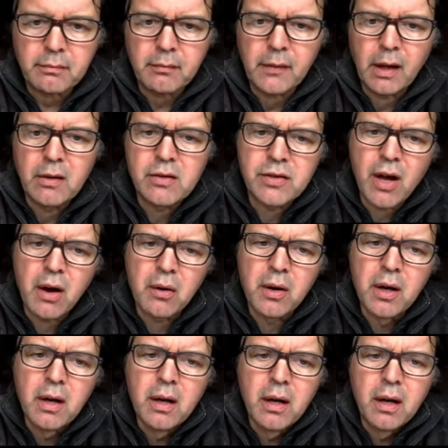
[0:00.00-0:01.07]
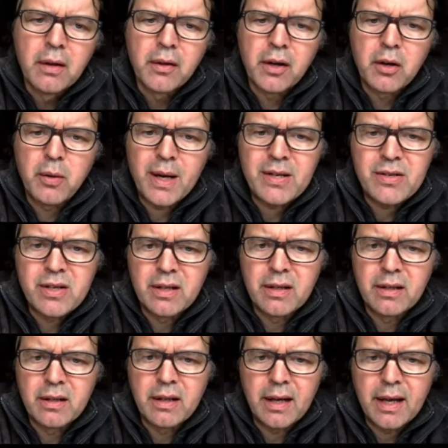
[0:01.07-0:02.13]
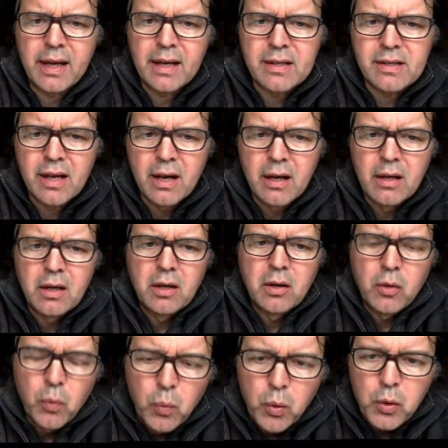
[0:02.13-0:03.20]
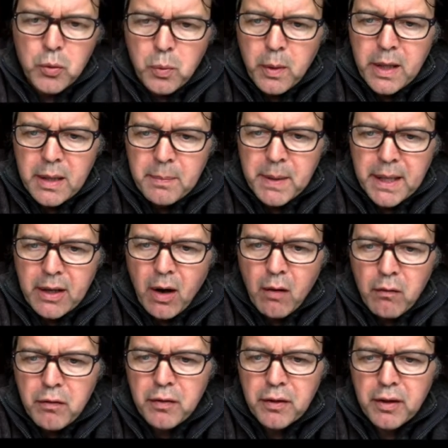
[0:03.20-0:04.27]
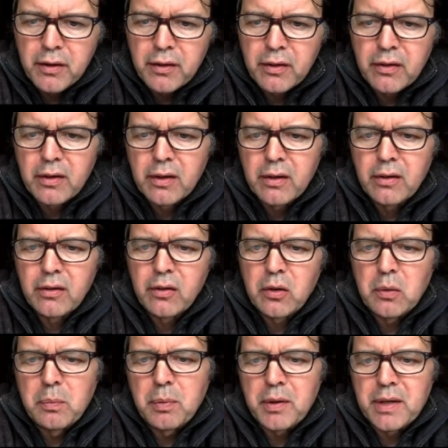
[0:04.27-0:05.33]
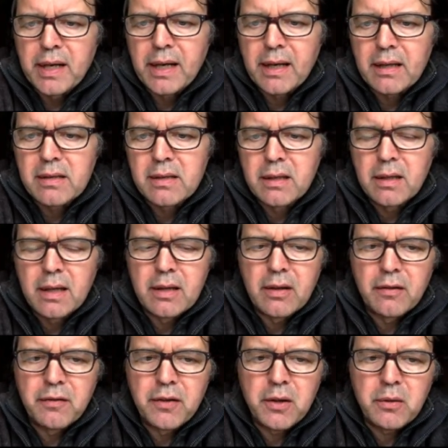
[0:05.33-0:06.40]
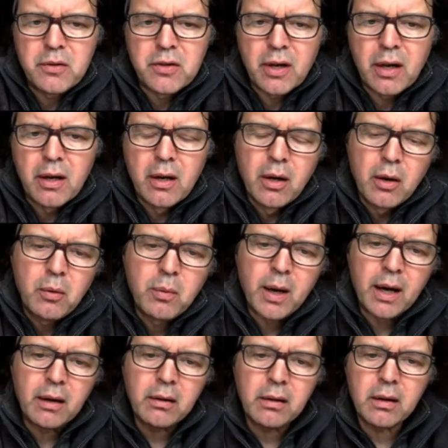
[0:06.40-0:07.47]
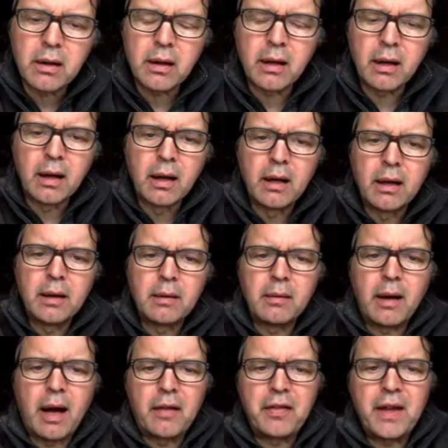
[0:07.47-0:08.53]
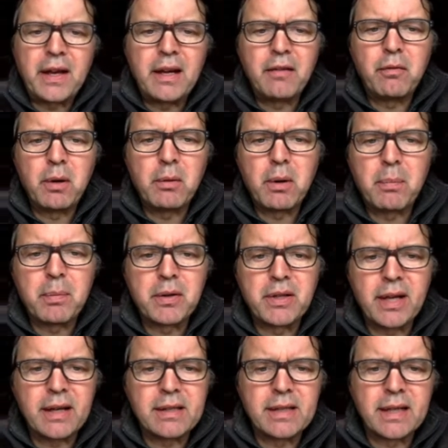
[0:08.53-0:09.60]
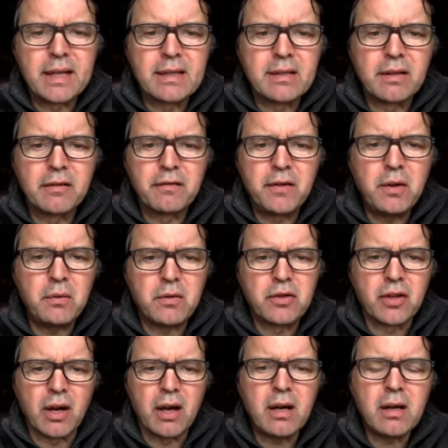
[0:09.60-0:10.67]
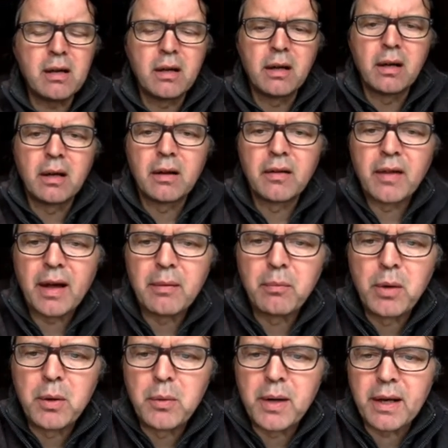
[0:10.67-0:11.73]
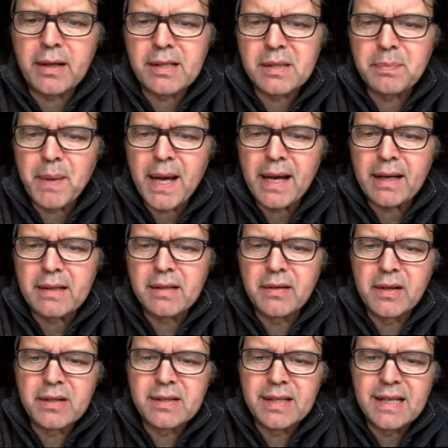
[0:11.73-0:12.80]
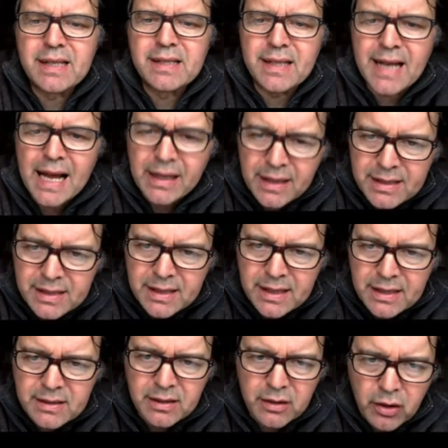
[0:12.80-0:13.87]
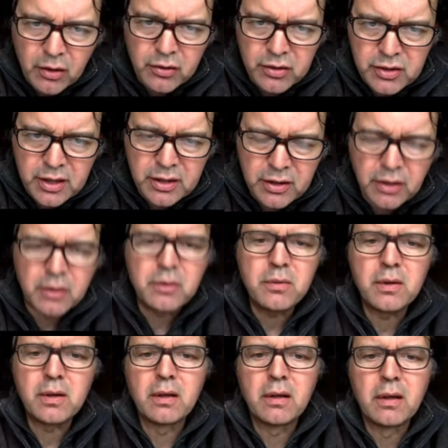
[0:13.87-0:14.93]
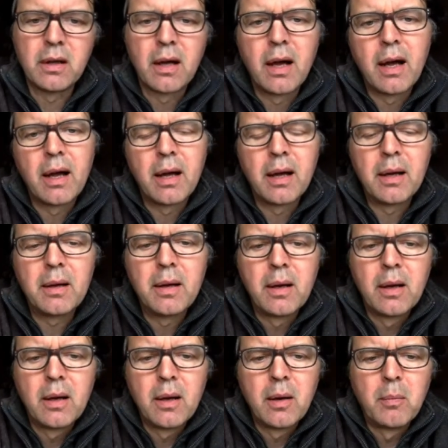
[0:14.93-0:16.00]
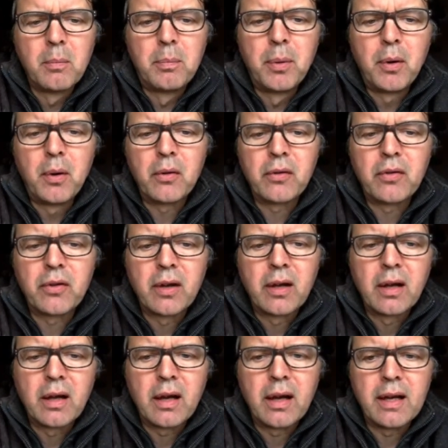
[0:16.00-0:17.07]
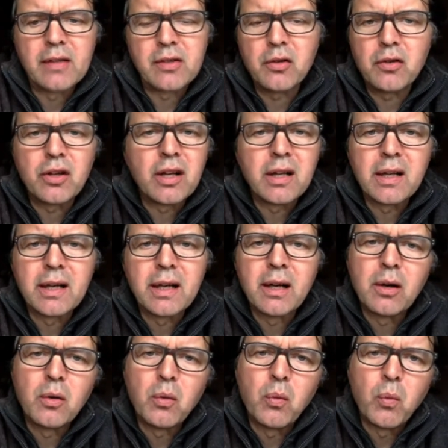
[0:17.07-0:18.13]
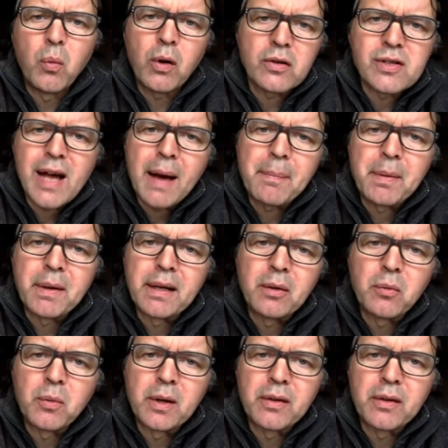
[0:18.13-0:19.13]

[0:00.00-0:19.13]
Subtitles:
So the question is, would we be confident to predict in the future? Well, I think if we were predicting into the future, then we would expect the seasonality to continue, but it's unclear what's happening with the